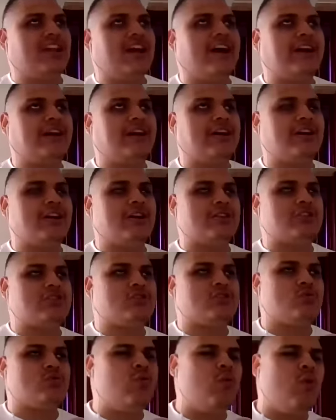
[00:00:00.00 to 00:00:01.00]
I could have
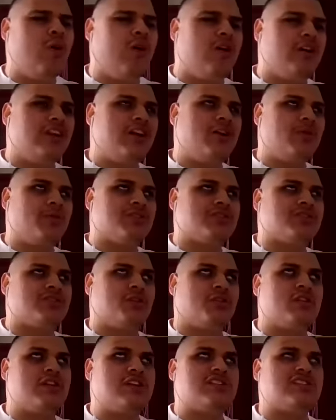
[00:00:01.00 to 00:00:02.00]
sworn it was
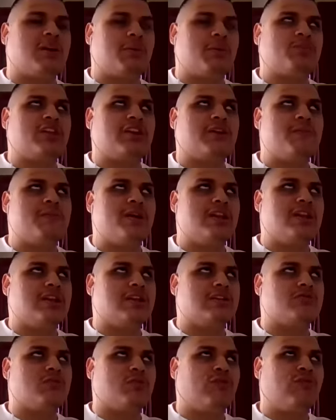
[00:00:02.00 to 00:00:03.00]
thirty-something
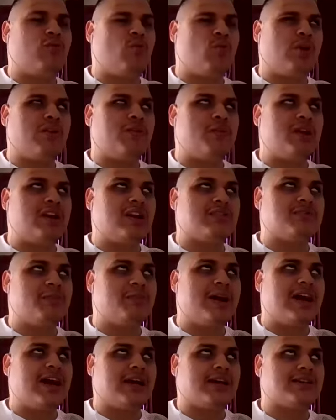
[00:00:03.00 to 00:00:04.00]
minutes or forty minutes
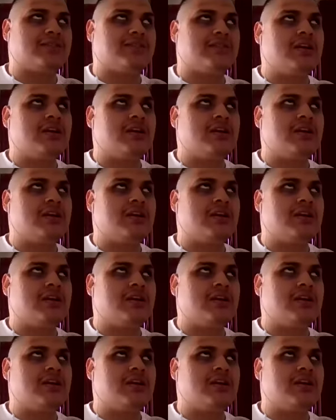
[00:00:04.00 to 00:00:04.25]
max.